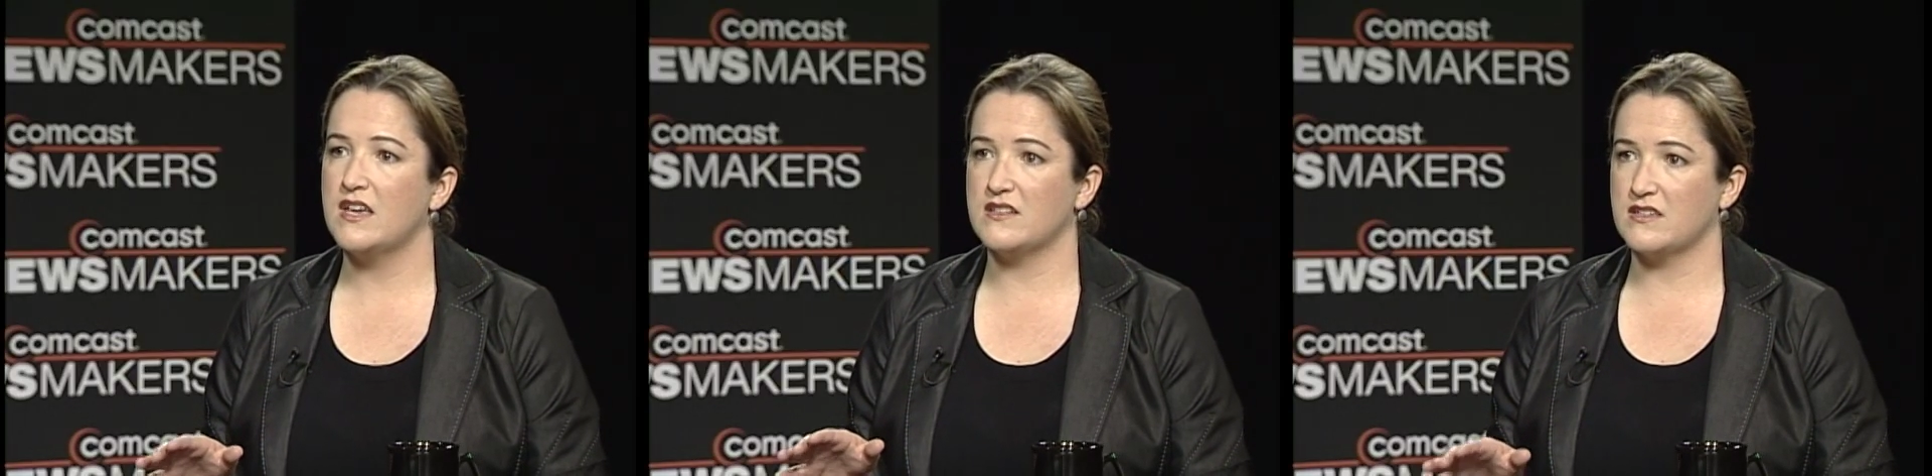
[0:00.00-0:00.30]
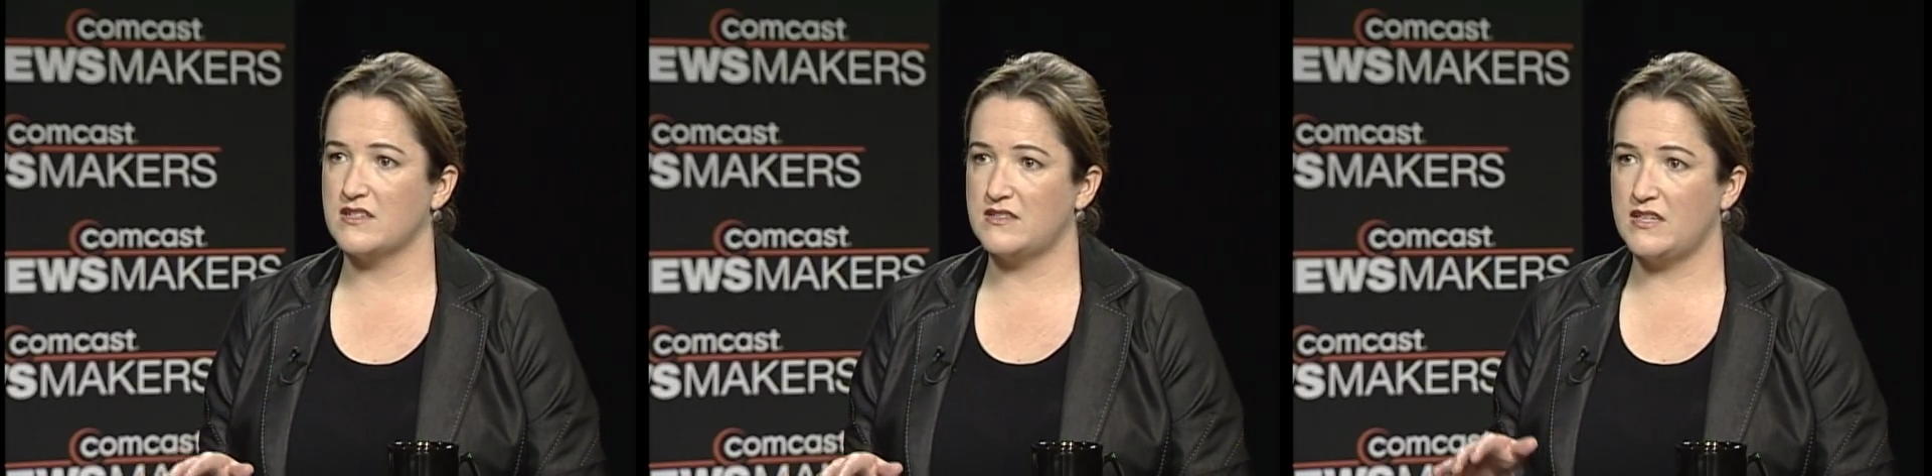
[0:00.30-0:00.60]
is
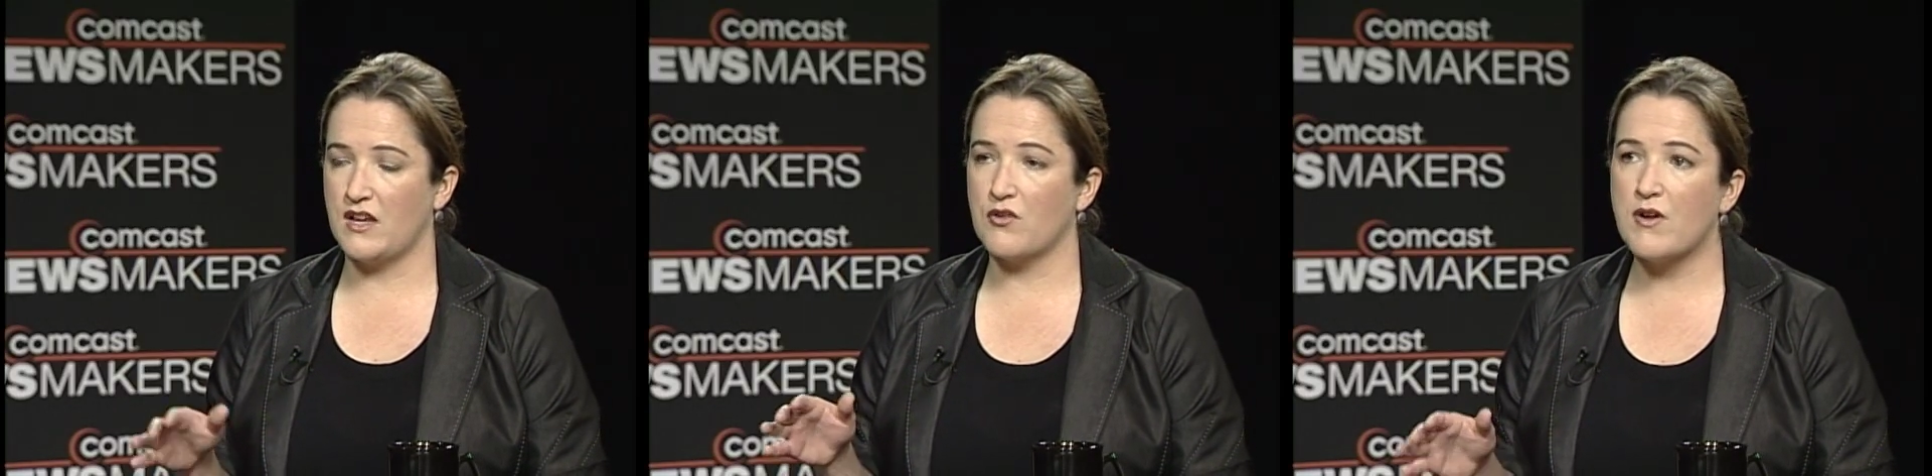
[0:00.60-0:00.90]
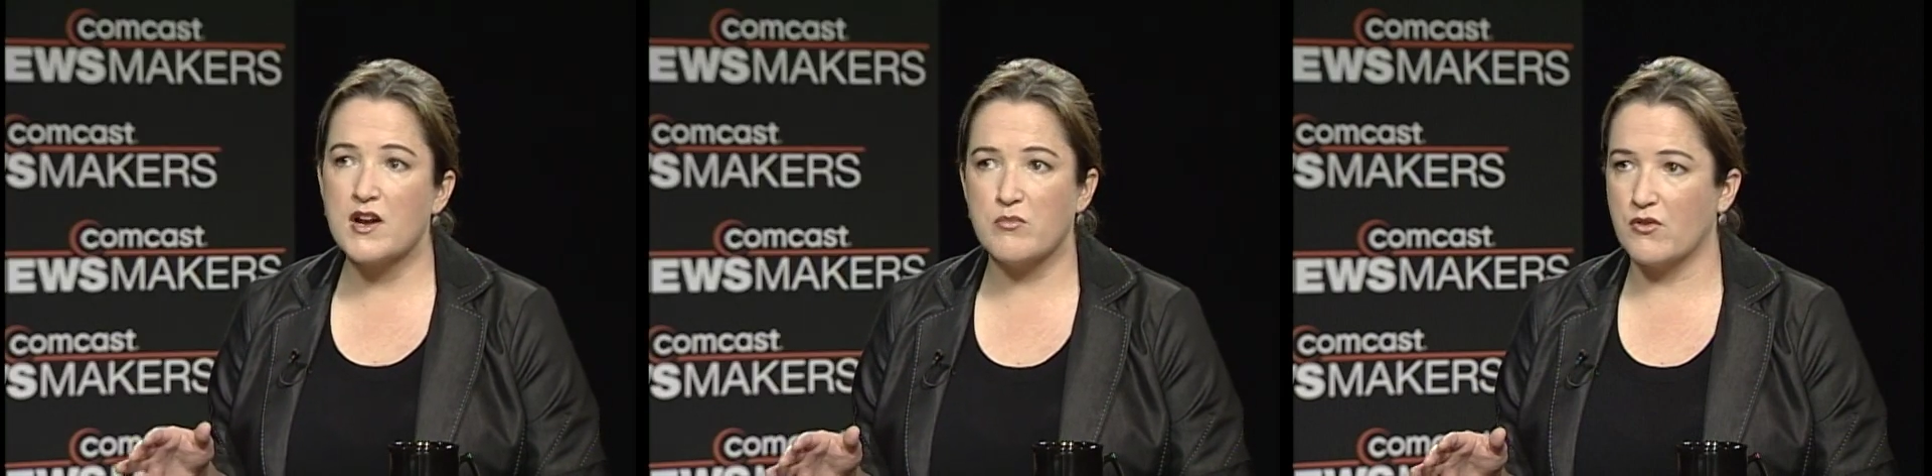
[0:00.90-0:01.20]
going to see
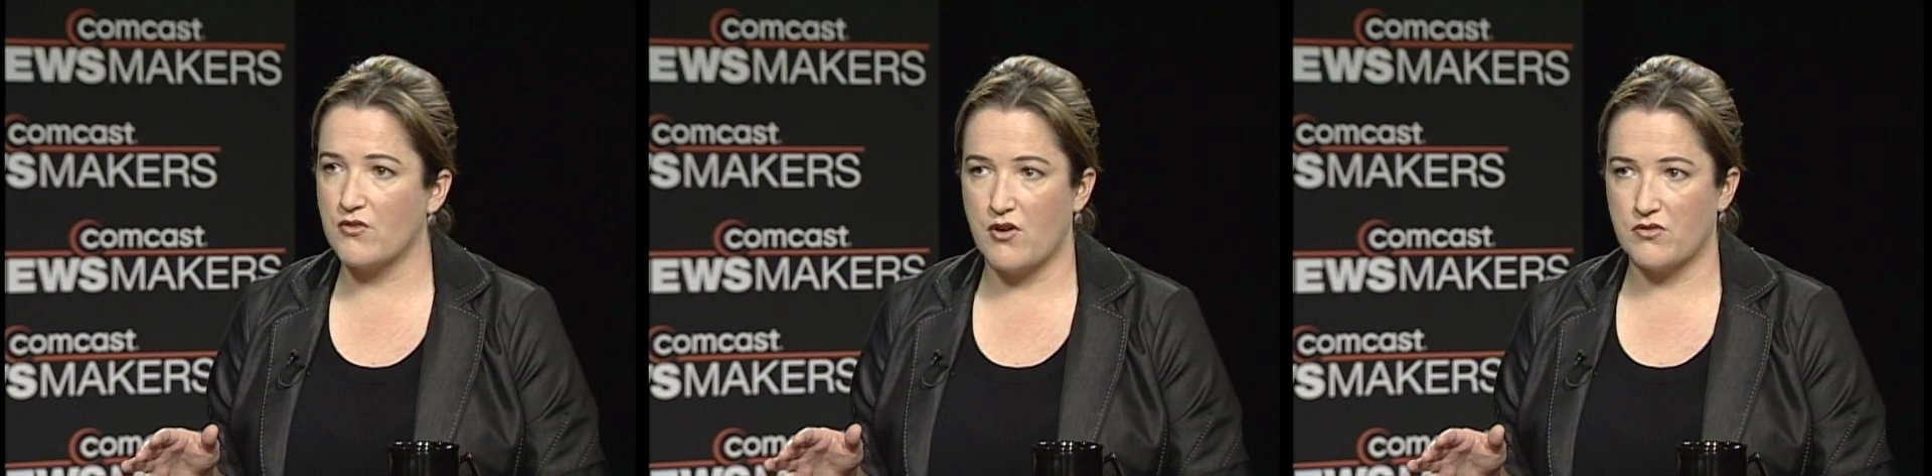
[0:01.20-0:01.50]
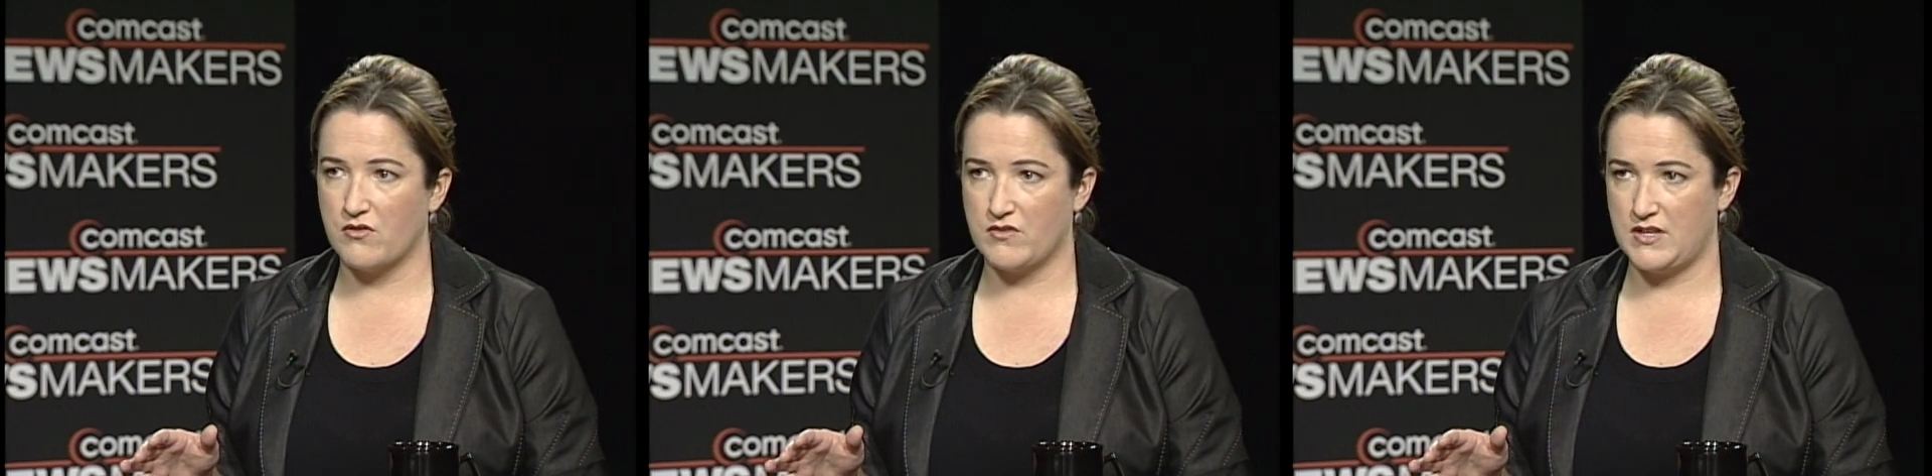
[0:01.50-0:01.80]
incredible
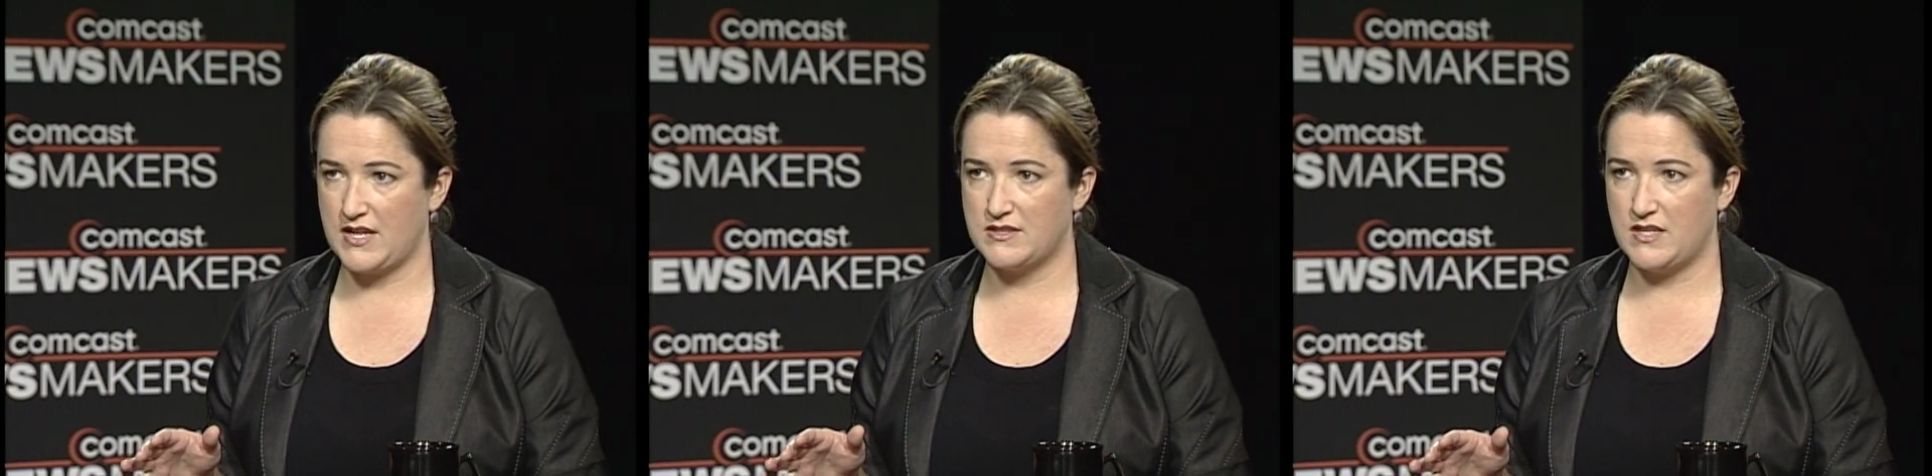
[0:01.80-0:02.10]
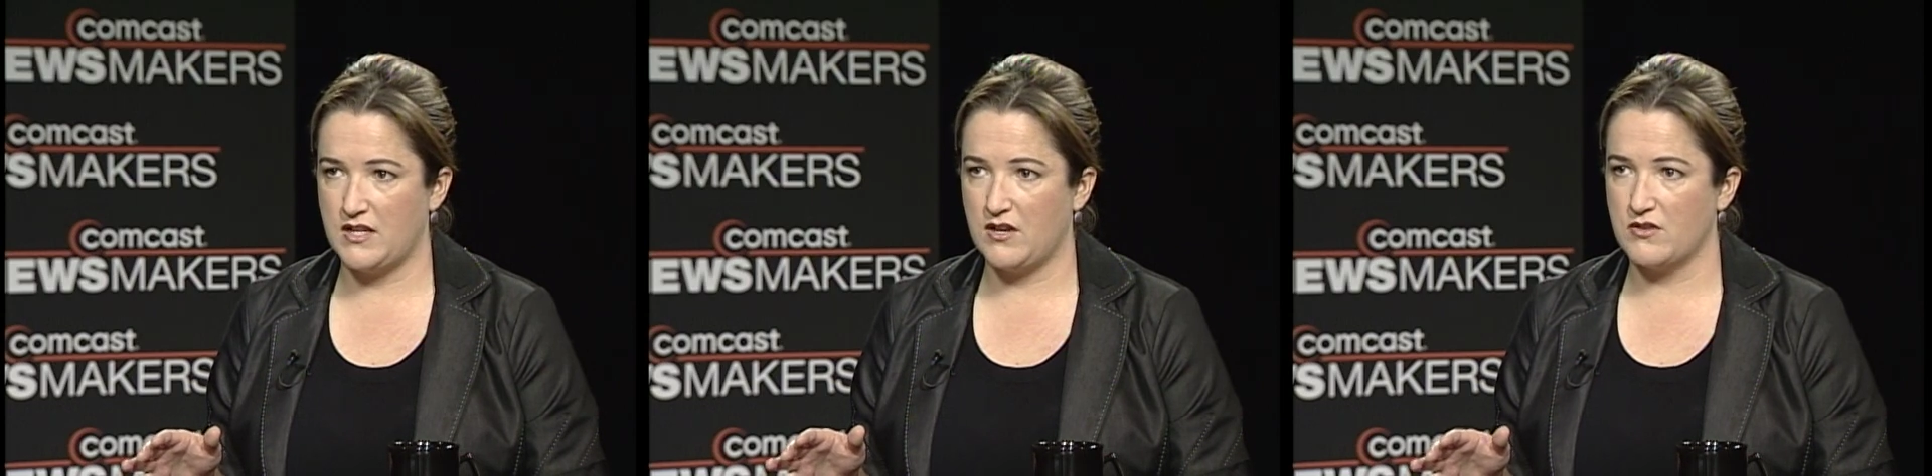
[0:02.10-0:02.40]
growth over the next
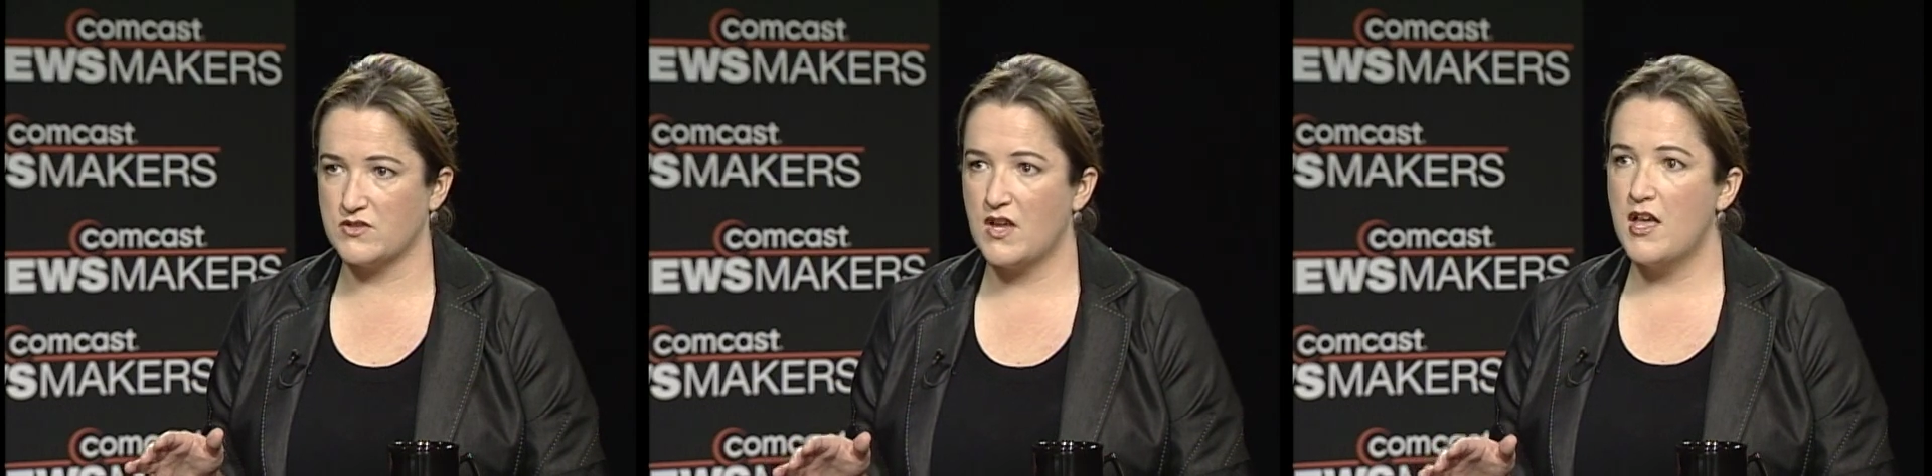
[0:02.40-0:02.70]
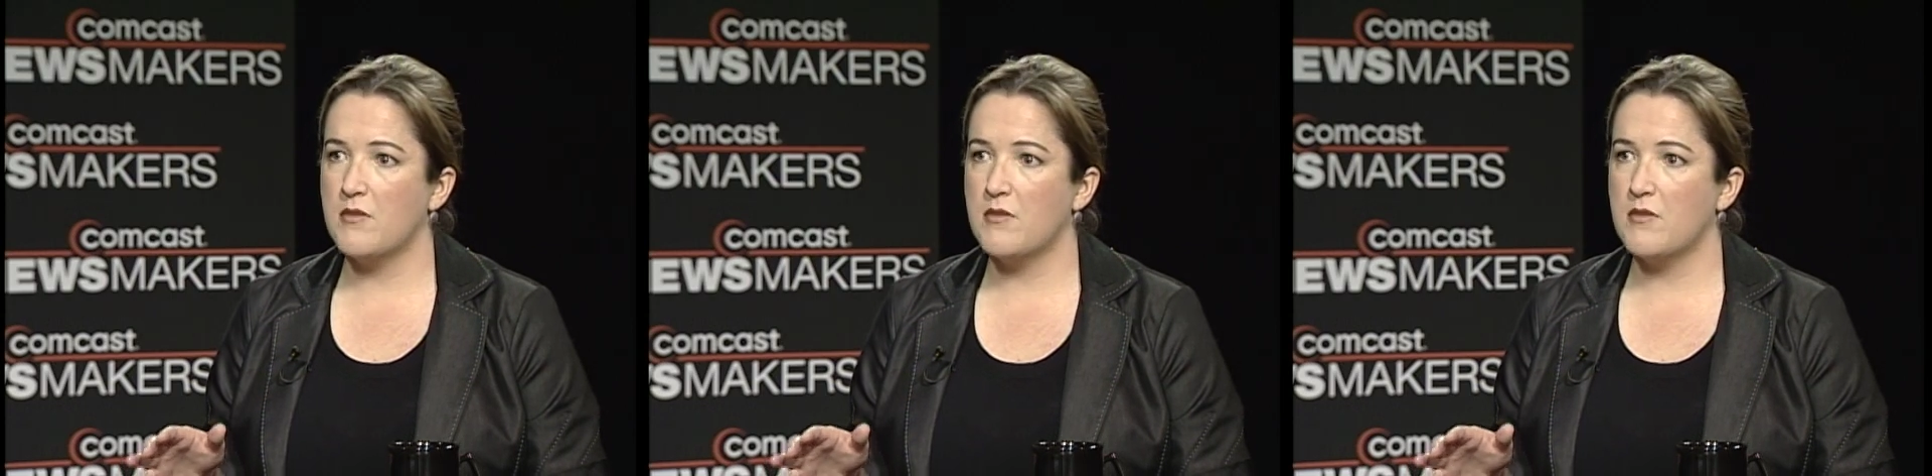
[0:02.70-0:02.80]
10 years.